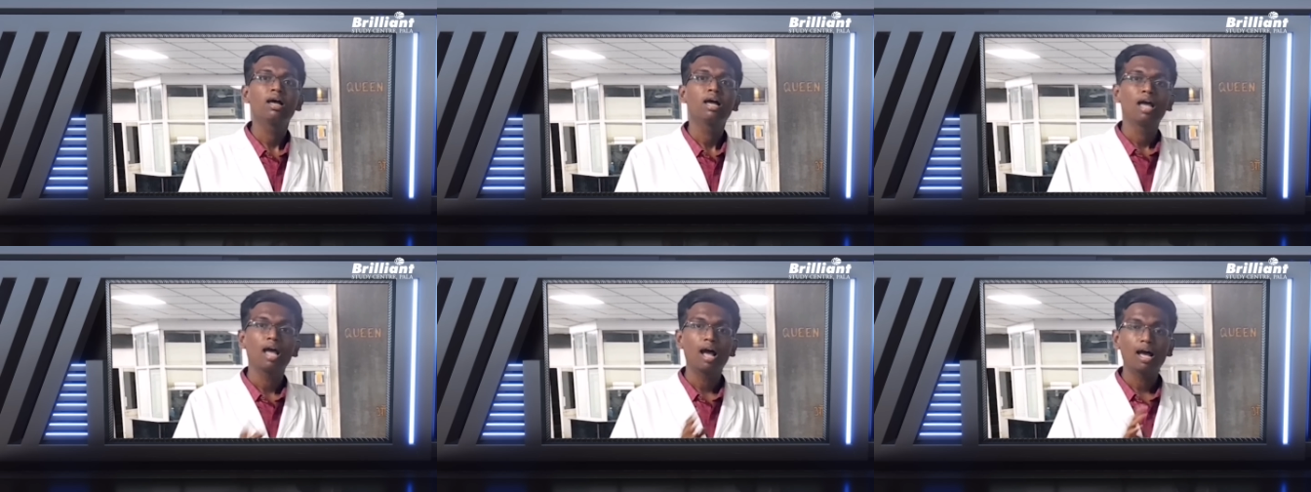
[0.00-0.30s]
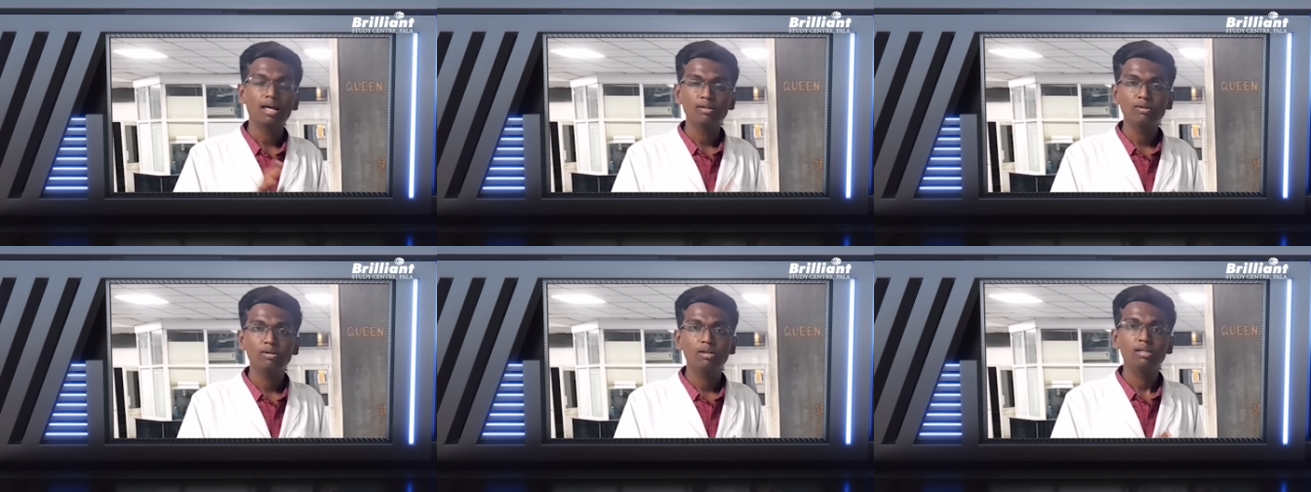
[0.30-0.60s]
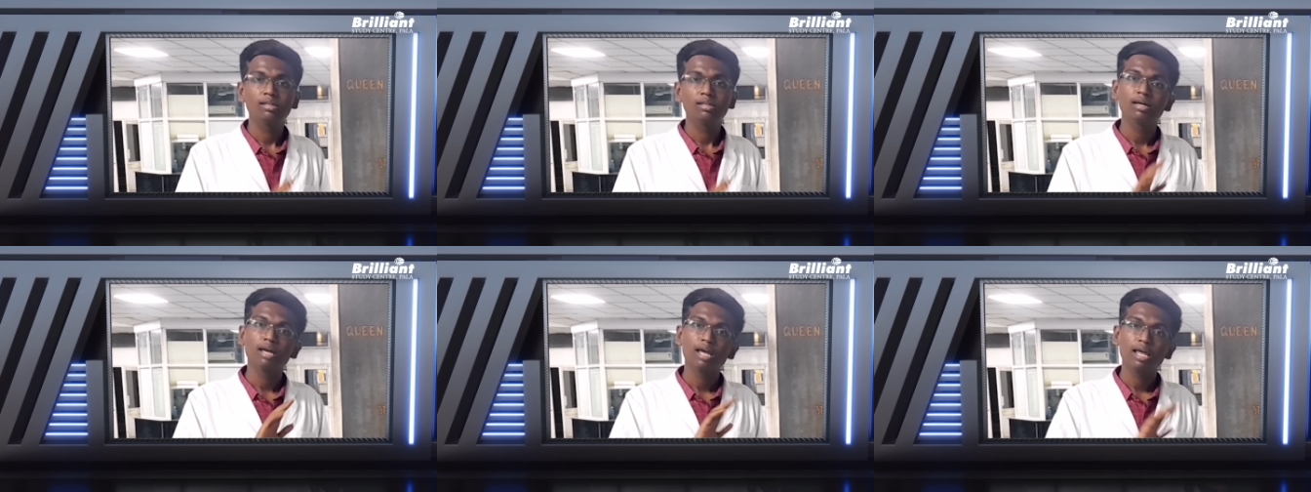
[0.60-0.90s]
That's
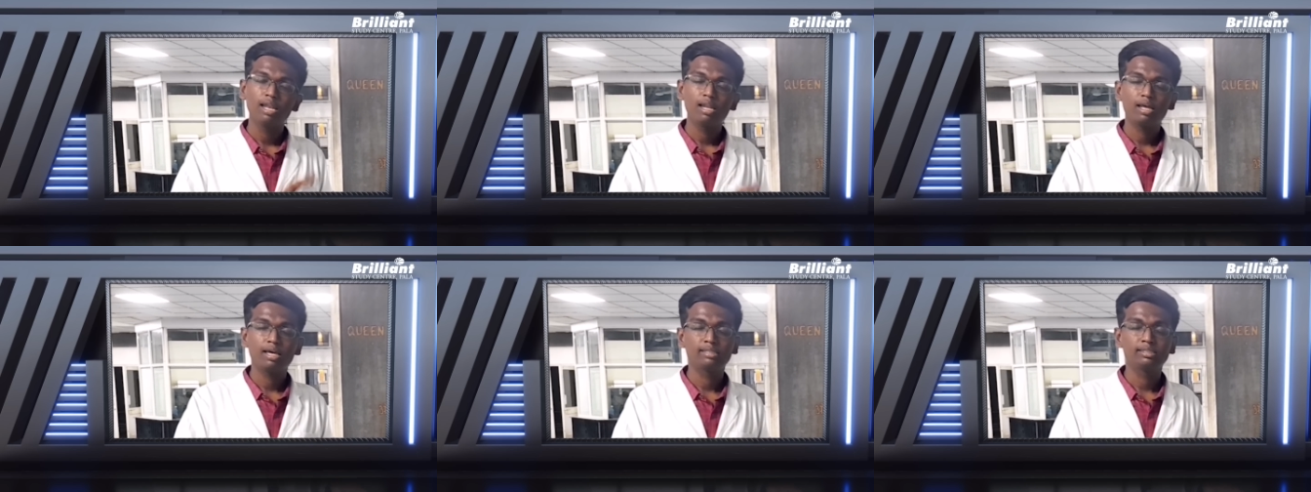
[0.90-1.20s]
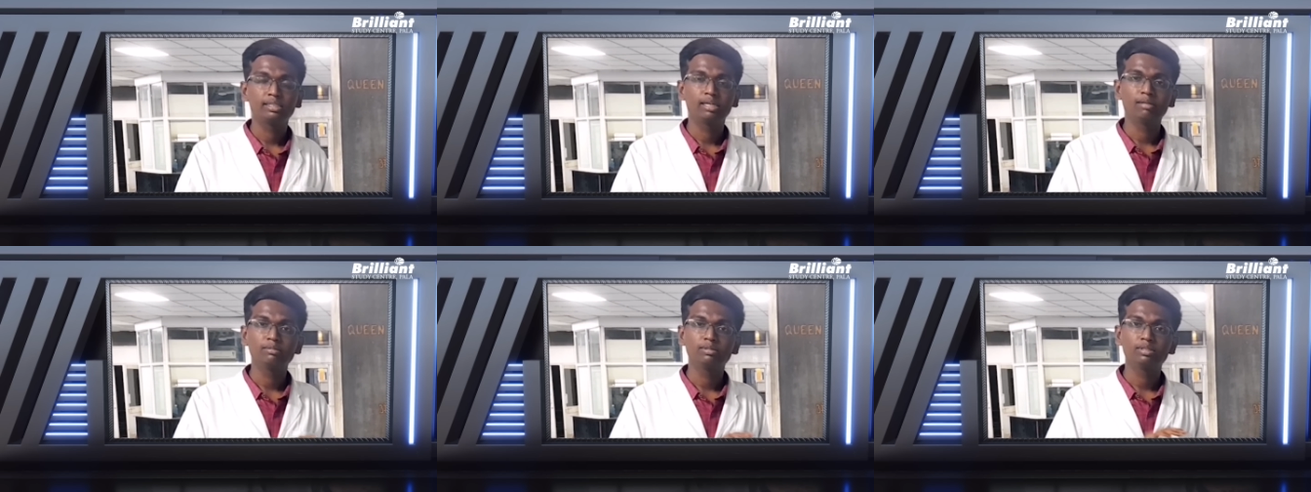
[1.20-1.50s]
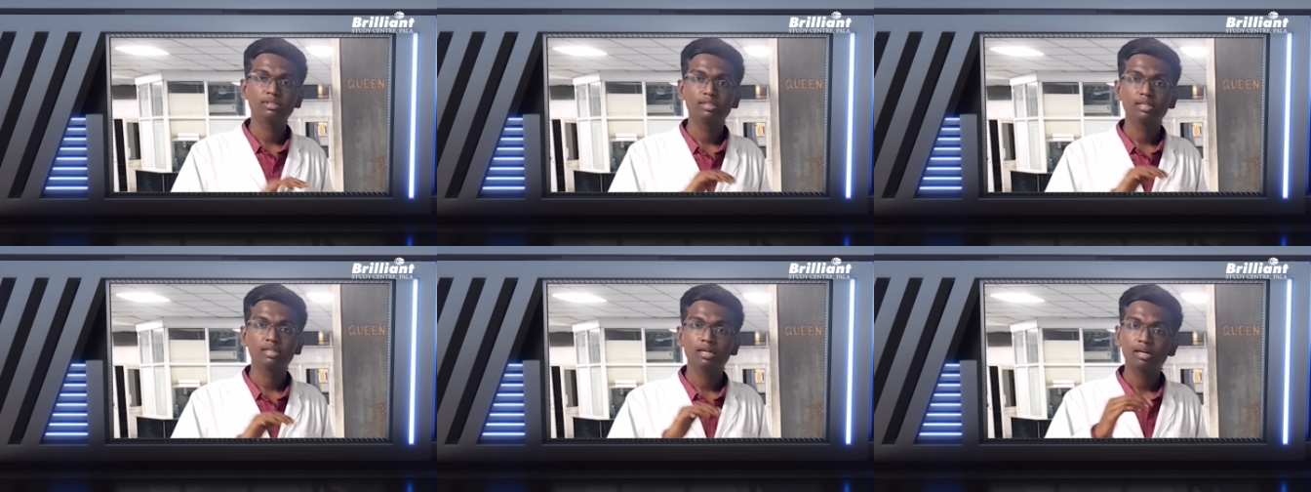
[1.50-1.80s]
why all exams
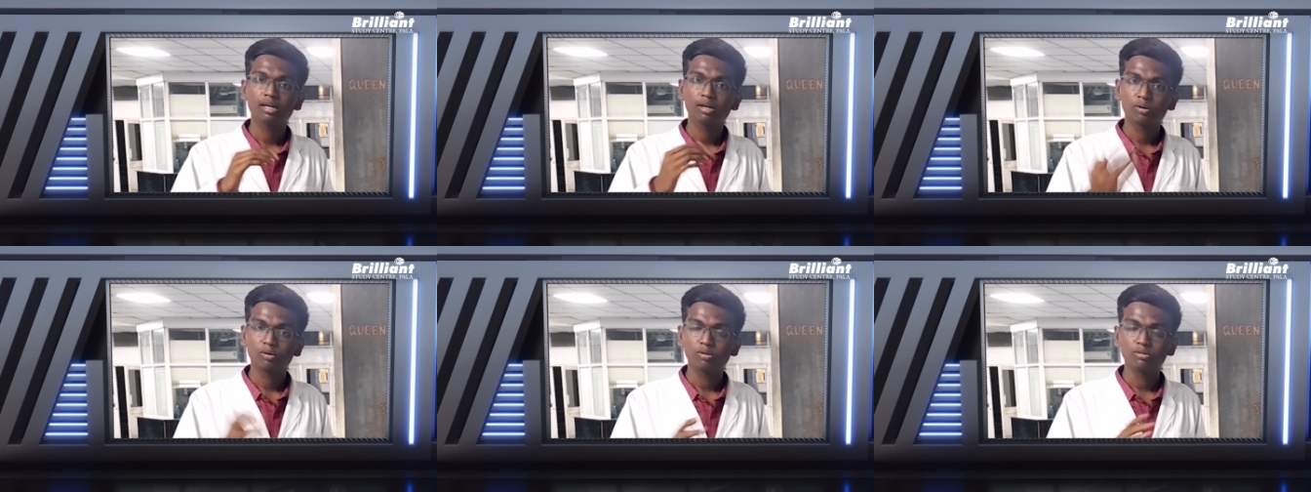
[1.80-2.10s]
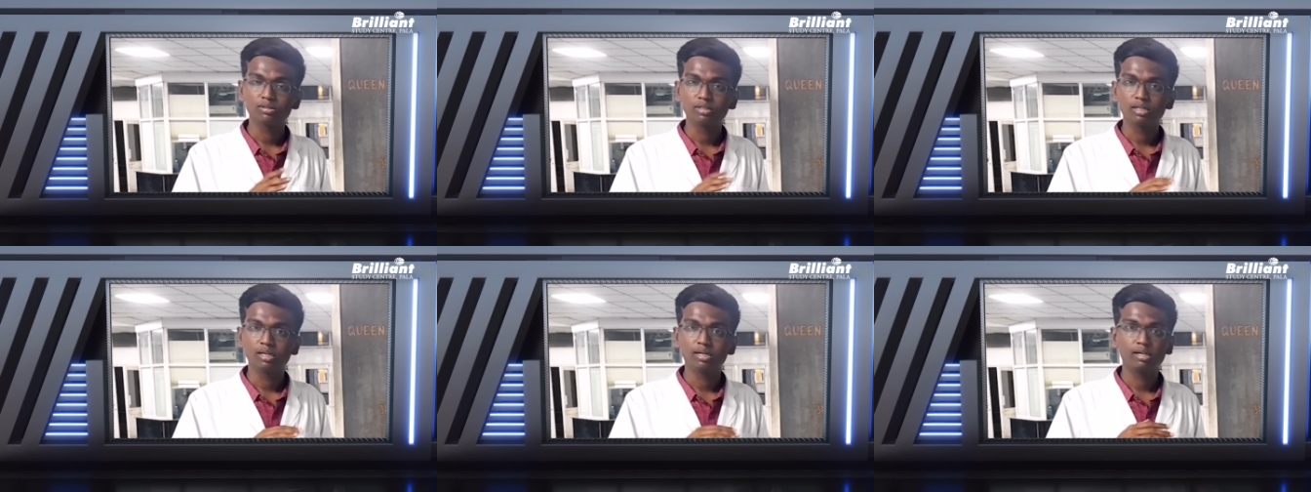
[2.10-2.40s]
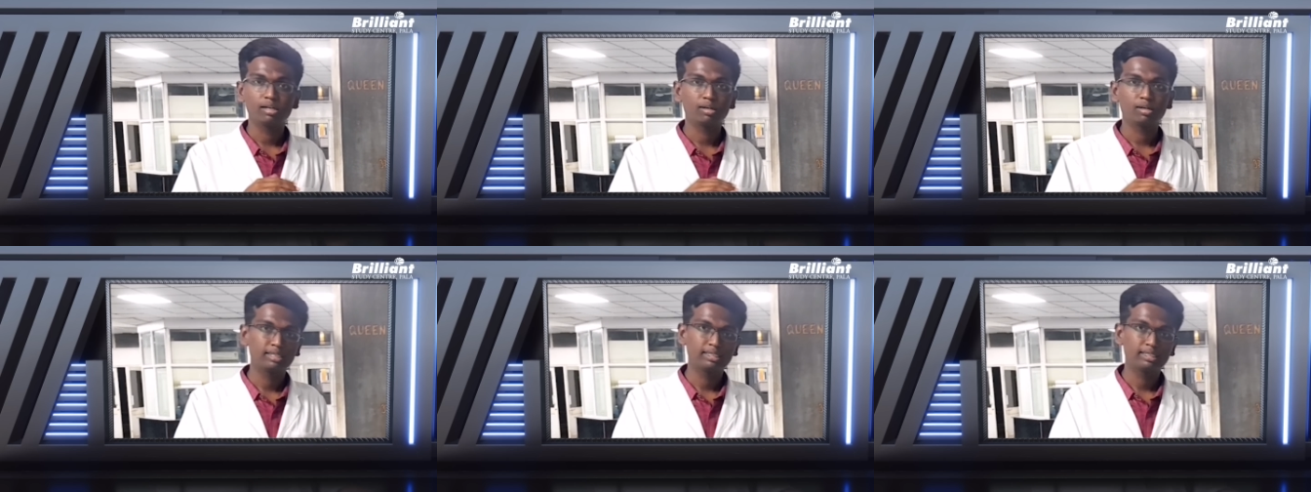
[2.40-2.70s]
will leave it.
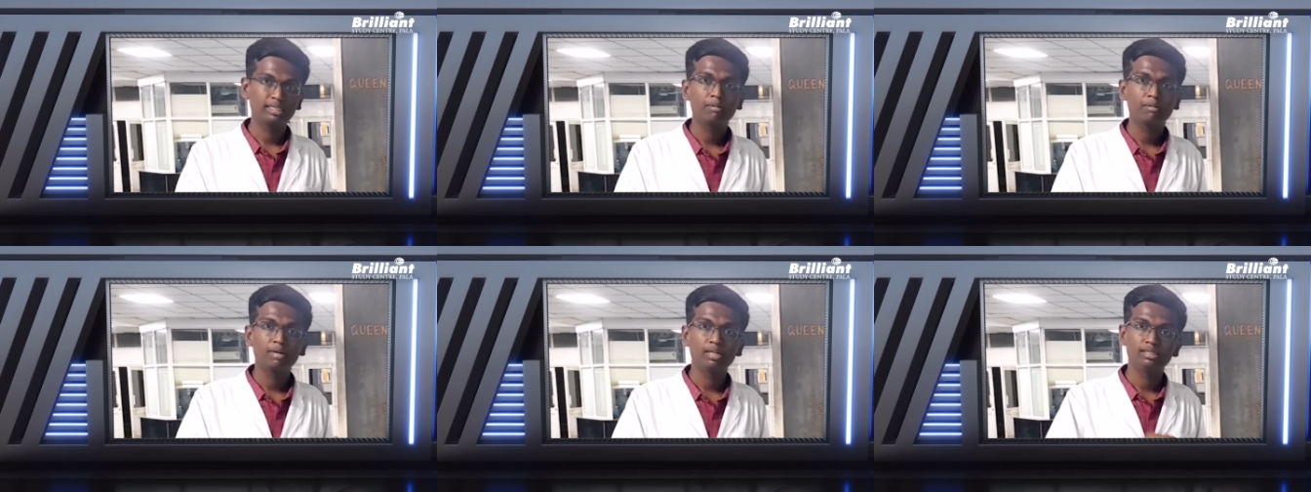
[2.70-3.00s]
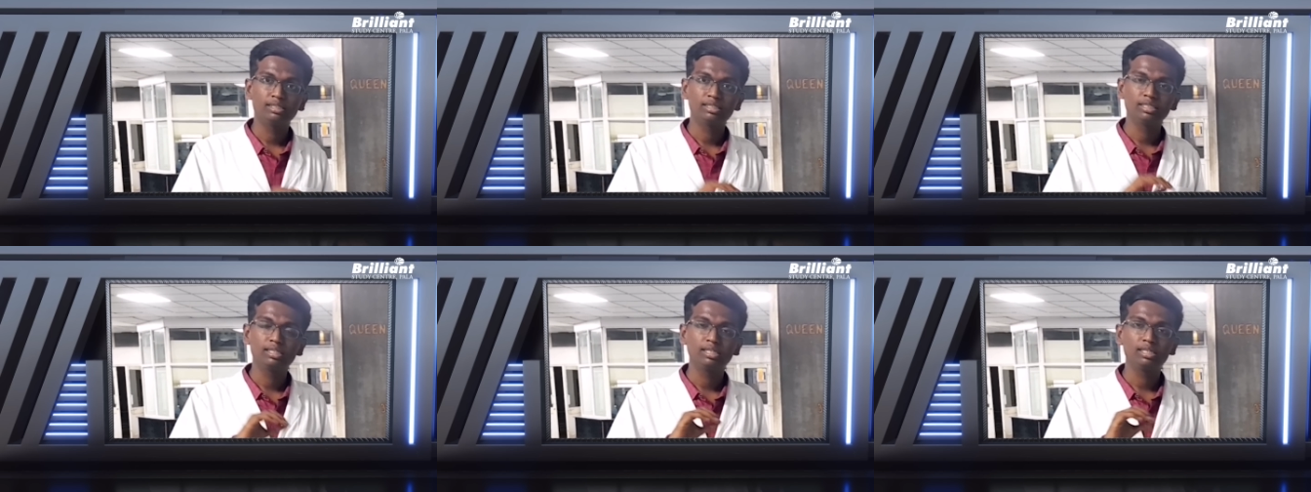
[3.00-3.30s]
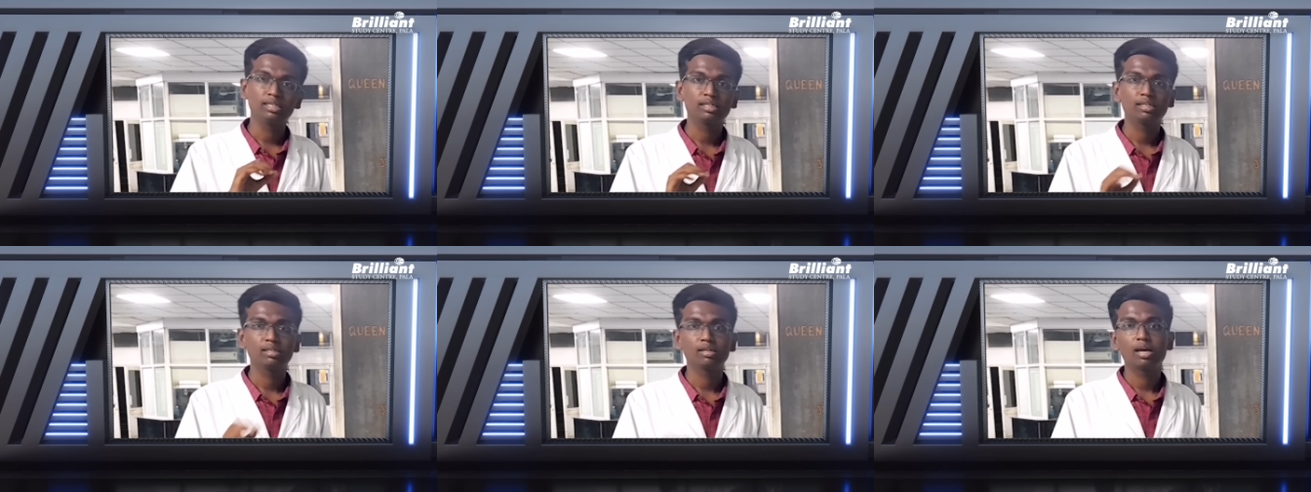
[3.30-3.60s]
All
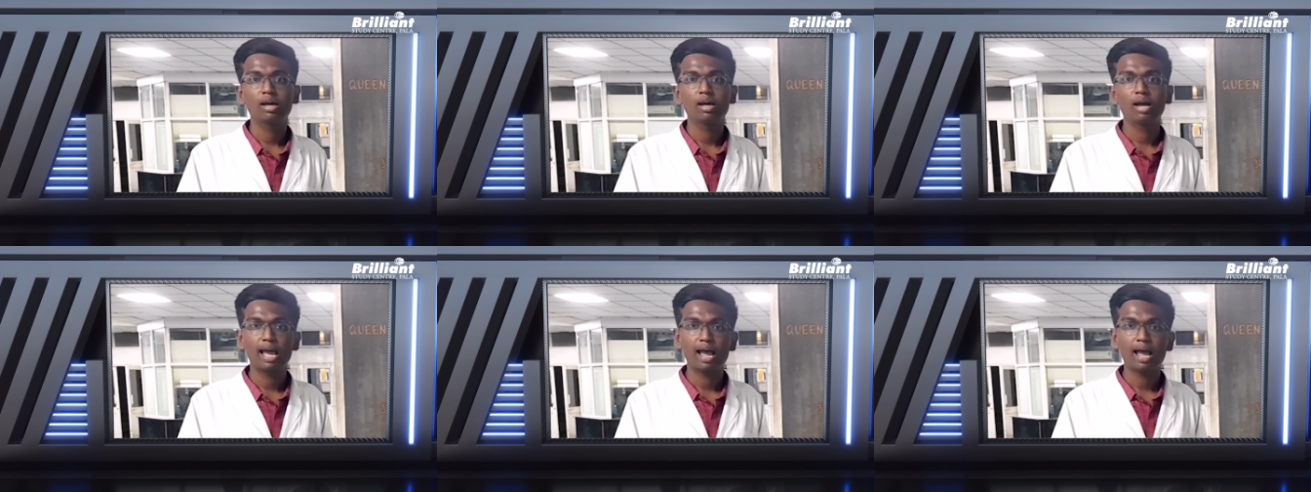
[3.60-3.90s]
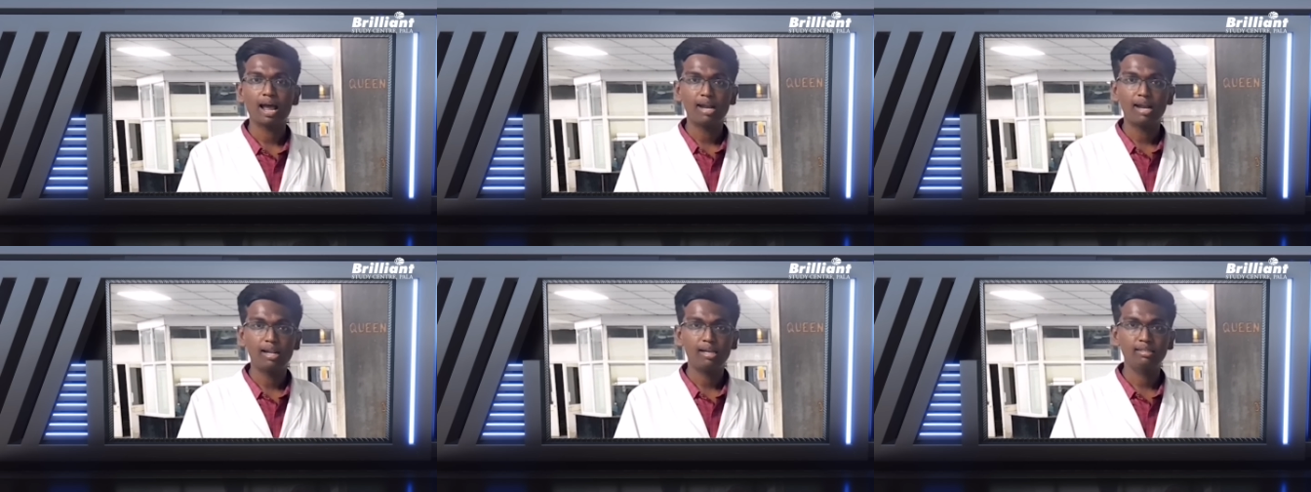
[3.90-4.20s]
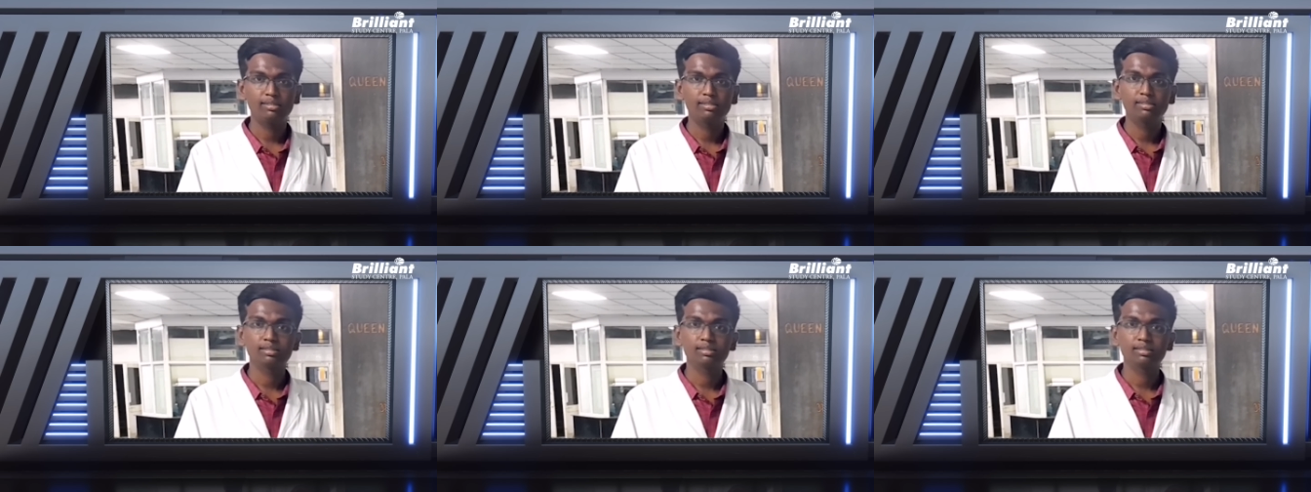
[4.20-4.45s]
exams will leave